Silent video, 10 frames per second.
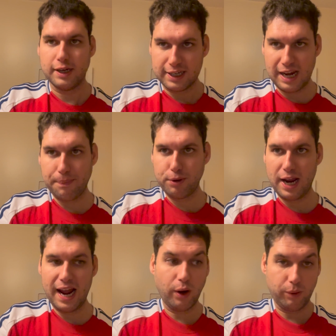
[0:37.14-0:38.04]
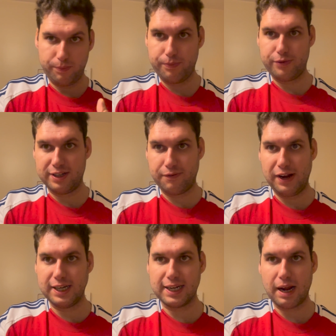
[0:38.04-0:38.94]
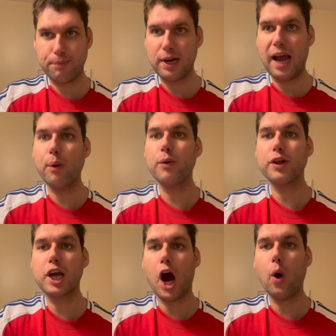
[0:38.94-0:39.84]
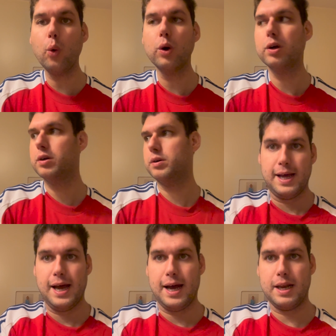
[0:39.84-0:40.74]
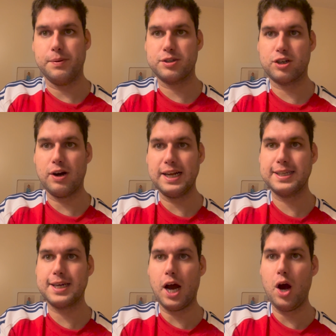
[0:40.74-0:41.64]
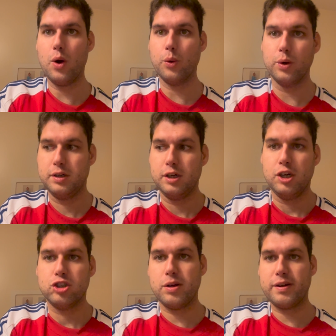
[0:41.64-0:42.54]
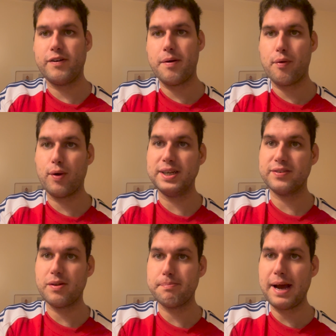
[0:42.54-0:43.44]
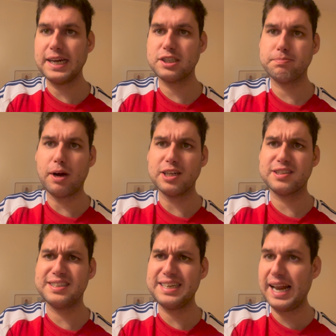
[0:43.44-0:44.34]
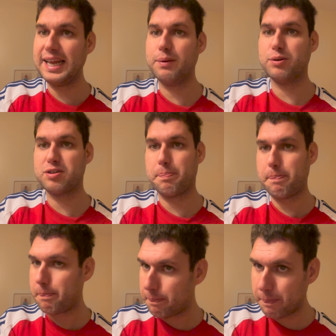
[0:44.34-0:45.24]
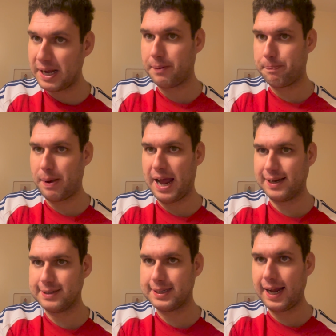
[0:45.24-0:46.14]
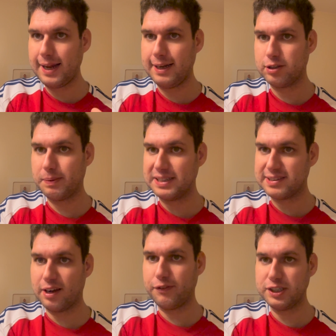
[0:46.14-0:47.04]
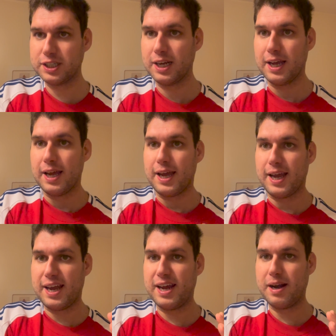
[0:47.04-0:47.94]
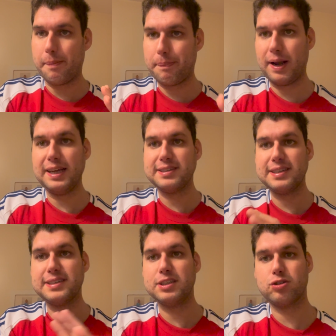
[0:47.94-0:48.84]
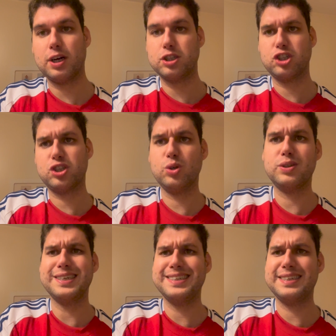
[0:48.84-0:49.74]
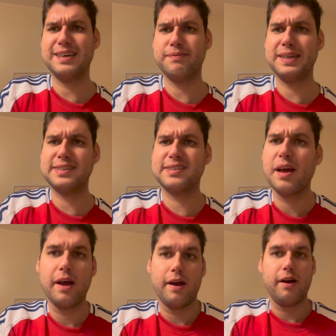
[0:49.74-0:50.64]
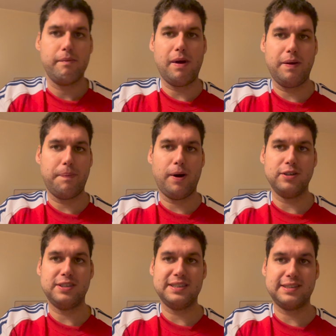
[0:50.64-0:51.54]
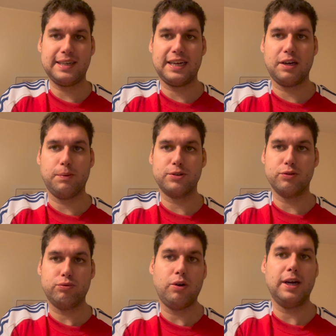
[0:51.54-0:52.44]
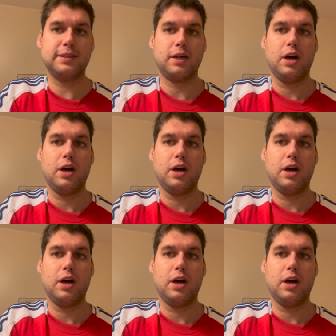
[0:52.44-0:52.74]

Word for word: Gabriel, the defender Gabriel with the goal. And it was a great goal. Turns of our points of the match, Martinelli was a bit bad today, a little bit selfish in places. He tried to shoot and he didn't miss. Maybe passing to Saka was the right